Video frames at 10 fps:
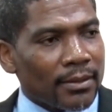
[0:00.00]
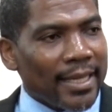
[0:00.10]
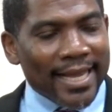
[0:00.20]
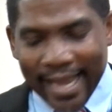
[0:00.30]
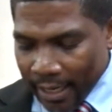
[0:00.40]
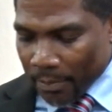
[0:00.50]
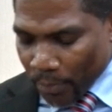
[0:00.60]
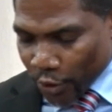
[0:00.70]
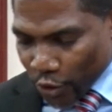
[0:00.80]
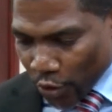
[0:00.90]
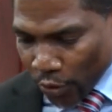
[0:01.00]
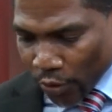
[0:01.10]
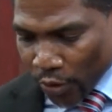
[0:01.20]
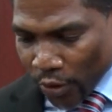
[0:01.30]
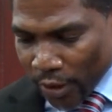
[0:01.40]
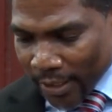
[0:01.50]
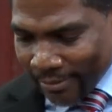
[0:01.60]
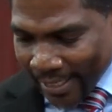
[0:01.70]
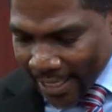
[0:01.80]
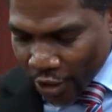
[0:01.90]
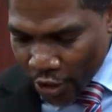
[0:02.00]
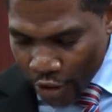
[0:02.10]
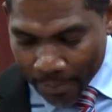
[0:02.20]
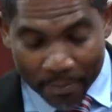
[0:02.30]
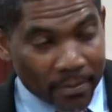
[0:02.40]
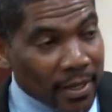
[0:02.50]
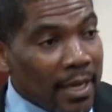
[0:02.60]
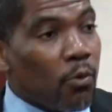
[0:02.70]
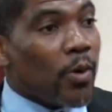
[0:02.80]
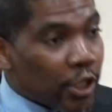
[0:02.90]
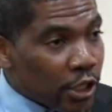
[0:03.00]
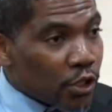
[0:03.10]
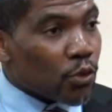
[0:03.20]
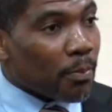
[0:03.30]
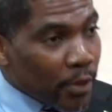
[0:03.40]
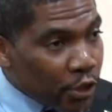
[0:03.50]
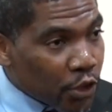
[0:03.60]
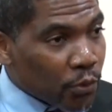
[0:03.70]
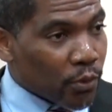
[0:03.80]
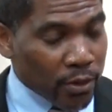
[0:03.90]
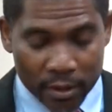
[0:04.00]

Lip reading: He cannot pursue the relationship he wishes to pursue